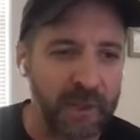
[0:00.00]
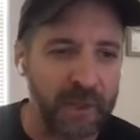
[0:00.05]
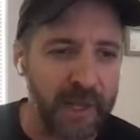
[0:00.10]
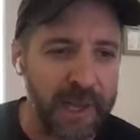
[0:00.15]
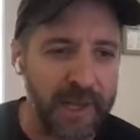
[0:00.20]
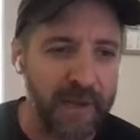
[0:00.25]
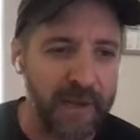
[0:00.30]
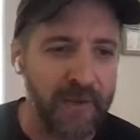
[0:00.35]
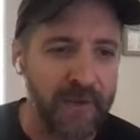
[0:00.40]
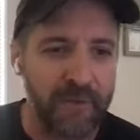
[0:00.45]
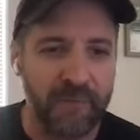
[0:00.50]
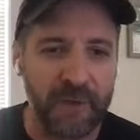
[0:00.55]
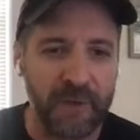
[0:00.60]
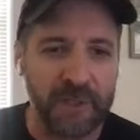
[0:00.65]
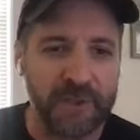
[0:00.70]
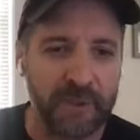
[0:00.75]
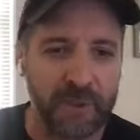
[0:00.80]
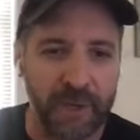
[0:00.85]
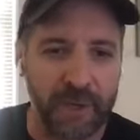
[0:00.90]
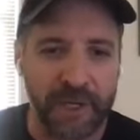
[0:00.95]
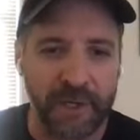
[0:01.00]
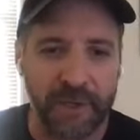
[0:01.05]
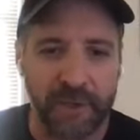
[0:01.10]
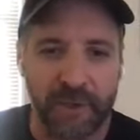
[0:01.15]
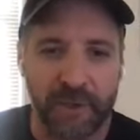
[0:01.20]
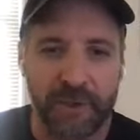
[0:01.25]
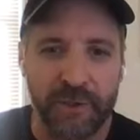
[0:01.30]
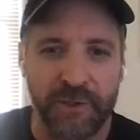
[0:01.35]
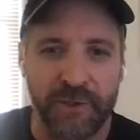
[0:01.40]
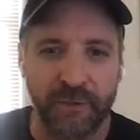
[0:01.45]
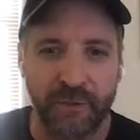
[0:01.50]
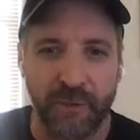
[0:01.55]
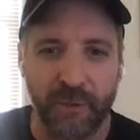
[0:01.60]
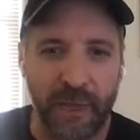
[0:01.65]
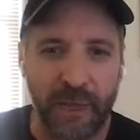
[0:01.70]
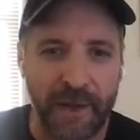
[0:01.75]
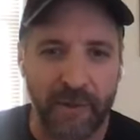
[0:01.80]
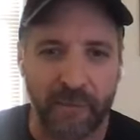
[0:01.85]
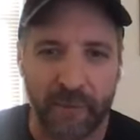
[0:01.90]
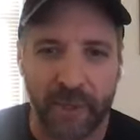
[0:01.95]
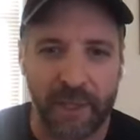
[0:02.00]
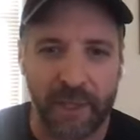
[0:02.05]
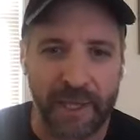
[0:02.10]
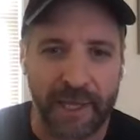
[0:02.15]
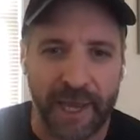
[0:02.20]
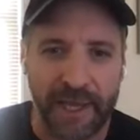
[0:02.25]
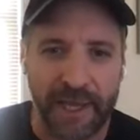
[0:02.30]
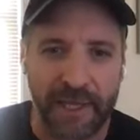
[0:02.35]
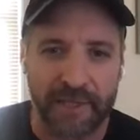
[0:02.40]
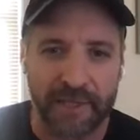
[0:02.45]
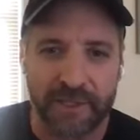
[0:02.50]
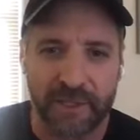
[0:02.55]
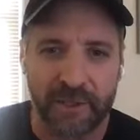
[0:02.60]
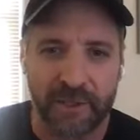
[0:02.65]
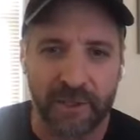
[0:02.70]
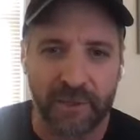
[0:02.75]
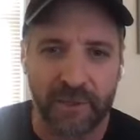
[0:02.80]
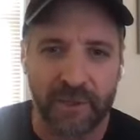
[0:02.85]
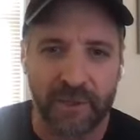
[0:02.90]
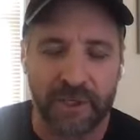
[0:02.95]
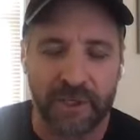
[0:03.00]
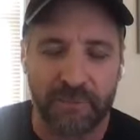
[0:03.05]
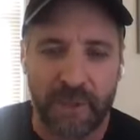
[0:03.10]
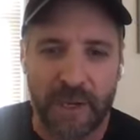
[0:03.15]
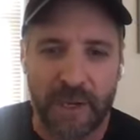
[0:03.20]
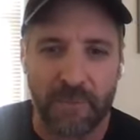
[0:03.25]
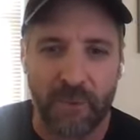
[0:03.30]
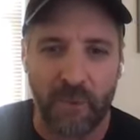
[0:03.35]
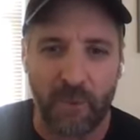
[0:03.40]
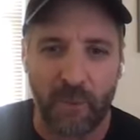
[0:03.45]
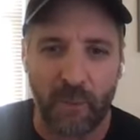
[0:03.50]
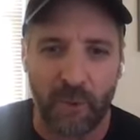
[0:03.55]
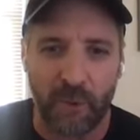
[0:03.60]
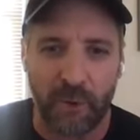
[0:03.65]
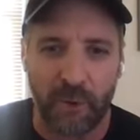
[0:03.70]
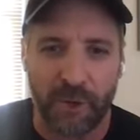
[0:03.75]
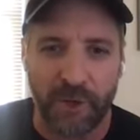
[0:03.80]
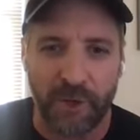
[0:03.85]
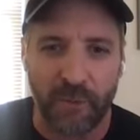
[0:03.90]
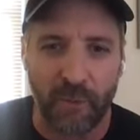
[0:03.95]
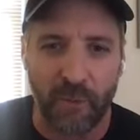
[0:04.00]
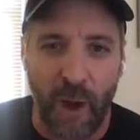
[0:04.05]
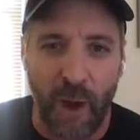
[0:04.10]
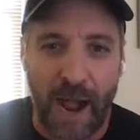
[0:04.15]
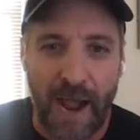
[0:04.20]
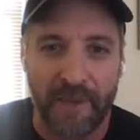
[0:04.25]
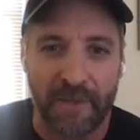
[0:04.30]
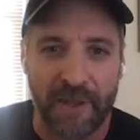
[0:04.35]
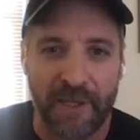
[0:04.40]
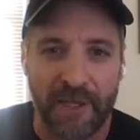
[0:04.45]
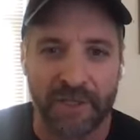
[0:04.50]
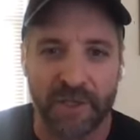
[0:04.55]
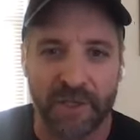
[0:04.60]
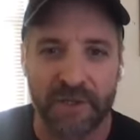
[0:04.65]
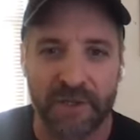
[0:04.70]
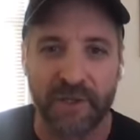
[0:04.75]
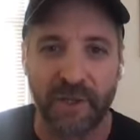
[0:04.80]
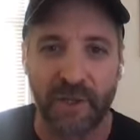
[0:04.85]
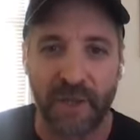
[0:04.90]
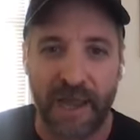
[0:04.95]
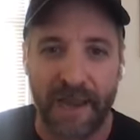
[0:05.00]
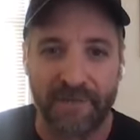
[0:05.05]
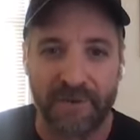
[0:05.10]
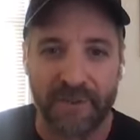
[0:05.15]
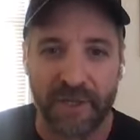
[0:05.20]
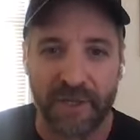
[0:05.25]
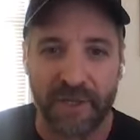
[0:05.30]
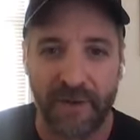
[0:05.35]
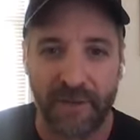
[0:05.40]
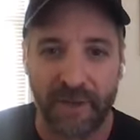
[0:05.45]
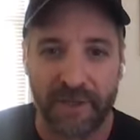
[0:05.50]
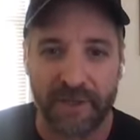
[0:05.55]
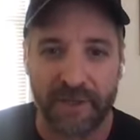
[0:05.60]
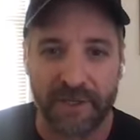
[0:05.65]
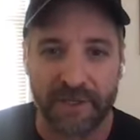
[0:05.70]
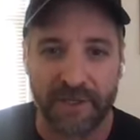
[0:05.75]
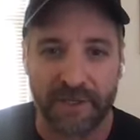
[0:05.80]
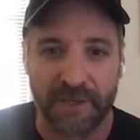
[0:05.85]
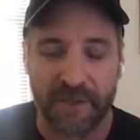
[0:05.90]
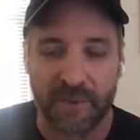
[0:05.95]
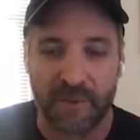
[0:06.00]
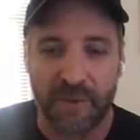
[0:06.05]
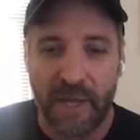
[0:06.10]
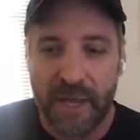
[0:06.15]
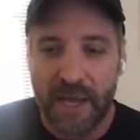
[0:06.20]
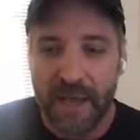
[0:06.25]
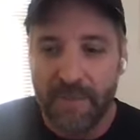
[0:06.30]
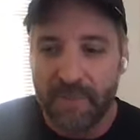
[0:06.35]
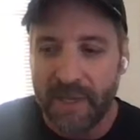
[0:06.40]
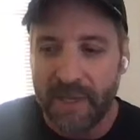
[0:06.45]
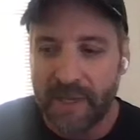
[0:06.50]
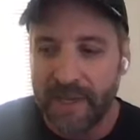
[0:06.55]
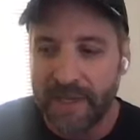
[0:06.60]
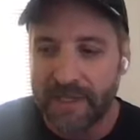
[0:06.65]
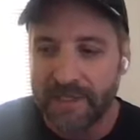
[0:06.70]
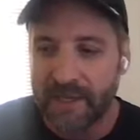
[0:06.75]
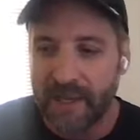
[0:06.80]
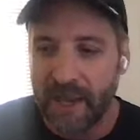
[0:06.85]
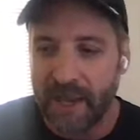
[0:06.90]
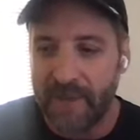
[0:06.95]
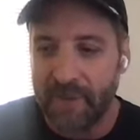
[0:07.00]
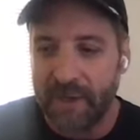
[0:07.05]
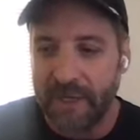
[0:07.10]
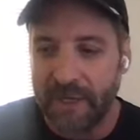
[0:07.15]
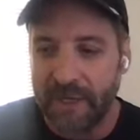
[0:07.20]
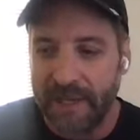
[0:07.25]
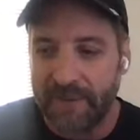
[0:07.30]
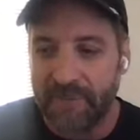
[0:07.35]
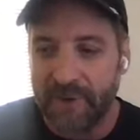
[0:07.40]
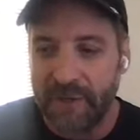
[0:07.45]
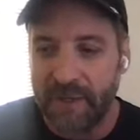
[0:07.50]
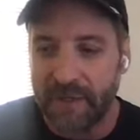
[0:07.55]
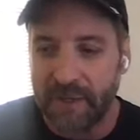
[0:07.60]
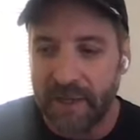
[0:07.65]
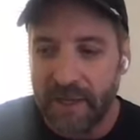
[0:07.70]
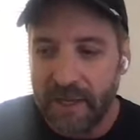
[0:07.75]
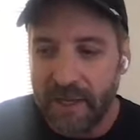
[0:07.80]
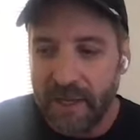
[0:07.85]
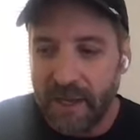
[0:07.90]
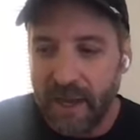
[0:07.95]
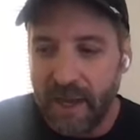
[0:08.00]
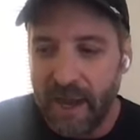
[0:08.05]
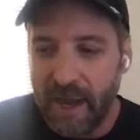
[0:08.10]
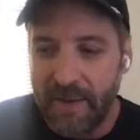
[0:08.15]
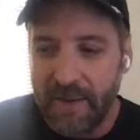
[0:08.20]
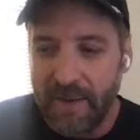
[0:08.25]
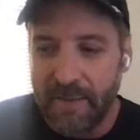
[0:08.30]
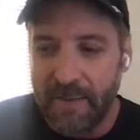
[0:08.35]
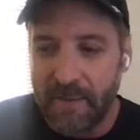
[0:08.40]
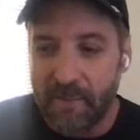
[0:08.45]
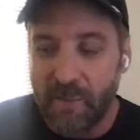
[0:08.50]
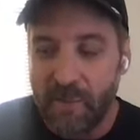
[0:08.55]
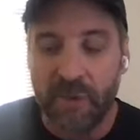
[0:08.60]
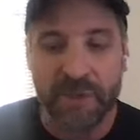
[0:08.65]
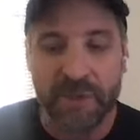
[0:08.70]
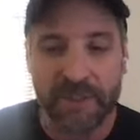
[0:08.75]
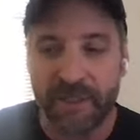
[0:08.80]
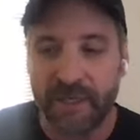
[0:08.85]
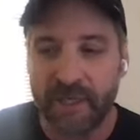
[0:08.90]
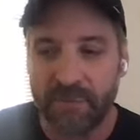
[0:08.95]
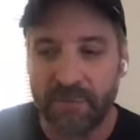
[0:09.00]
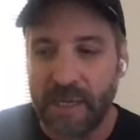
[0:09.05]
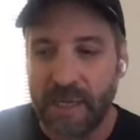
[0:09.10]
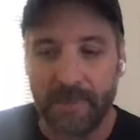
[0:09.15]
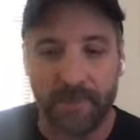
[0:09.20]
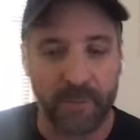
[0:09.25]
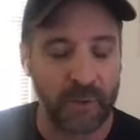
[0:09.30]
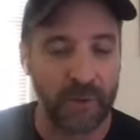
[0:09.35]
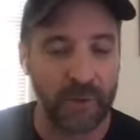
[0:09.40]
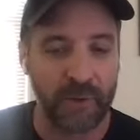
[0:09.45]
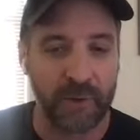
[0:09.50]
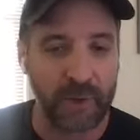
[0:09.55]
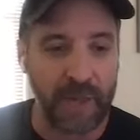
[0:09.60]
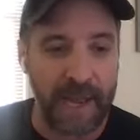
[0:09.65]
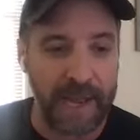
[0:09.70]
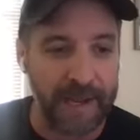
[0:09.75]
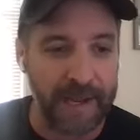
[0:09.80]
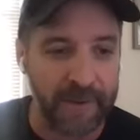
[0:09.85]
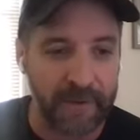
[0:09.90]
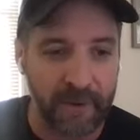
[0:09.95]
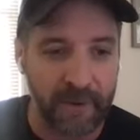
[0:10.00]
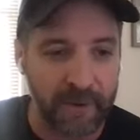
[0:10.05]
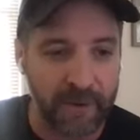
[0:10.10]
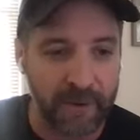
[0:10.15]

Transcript: like visual interludes for like really getting to who these people were and why they choose the lifestyle that they do. Because I mean, even most of these people are like